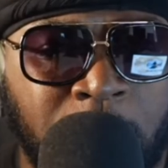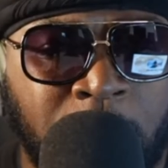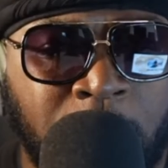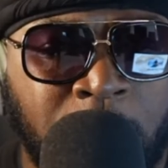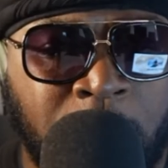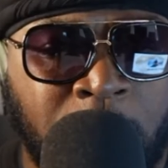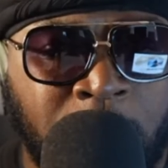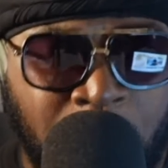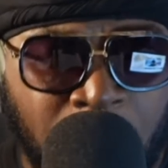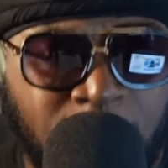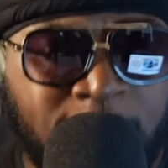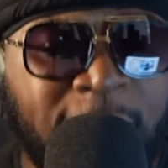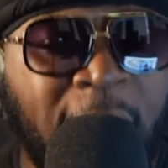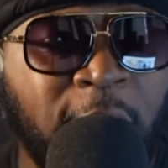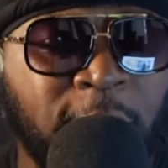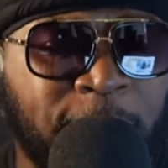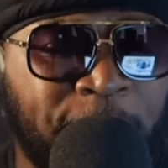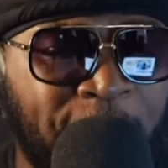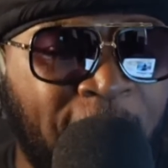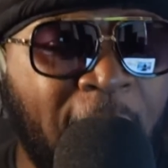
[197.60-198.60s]
Because
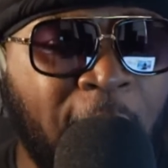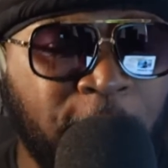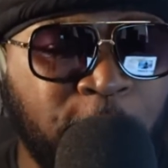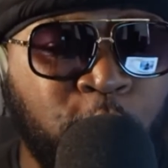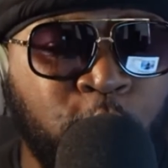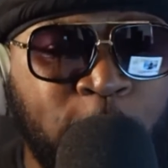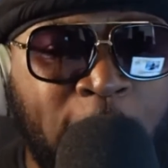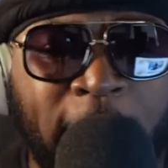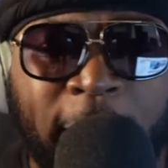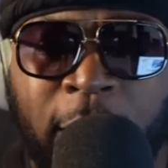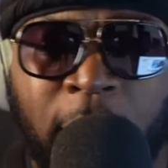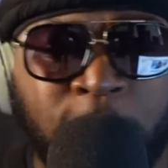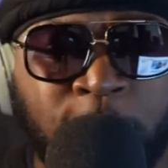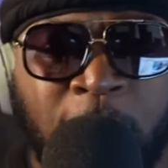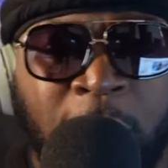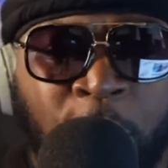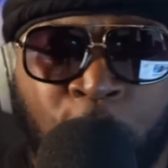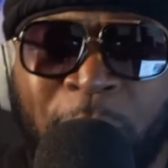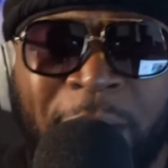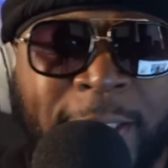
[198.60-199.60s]
there's value that comes.
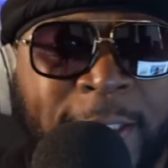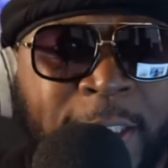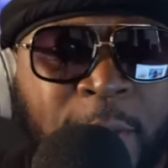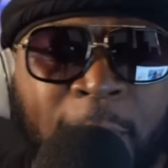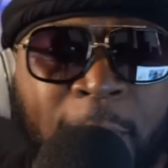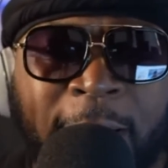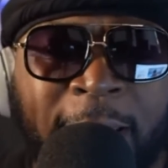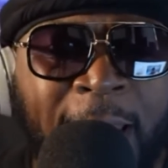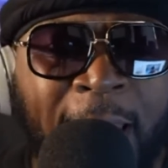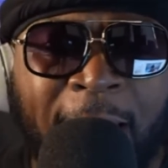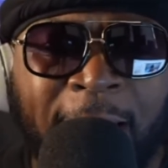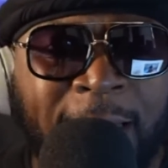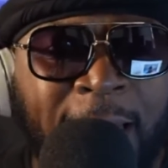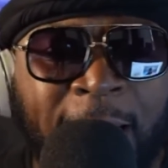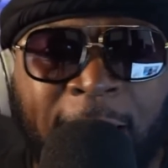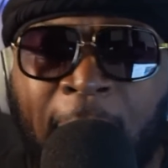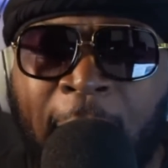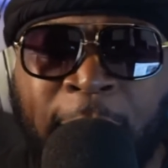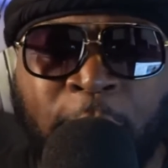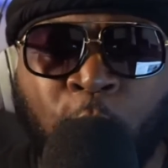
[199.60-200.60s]
We can sit around here and act
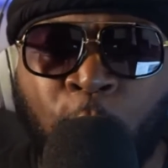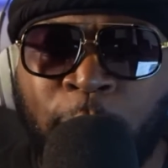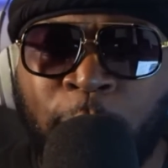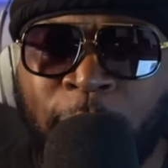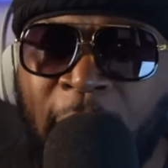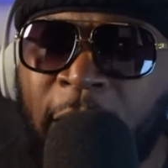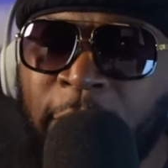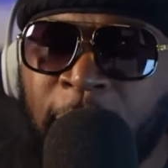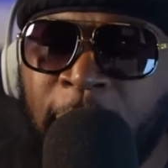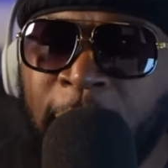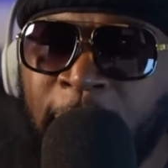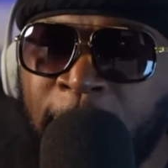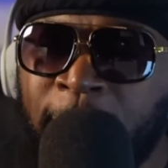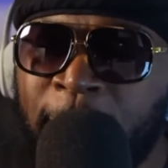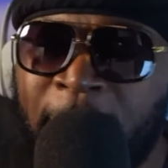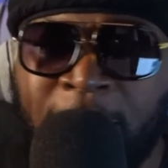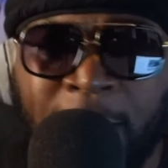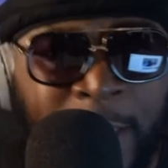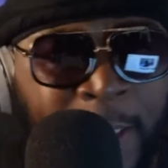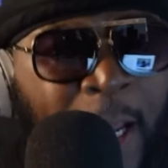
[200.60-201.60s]
like ain't no value in
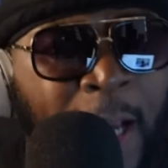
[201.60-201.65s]
money.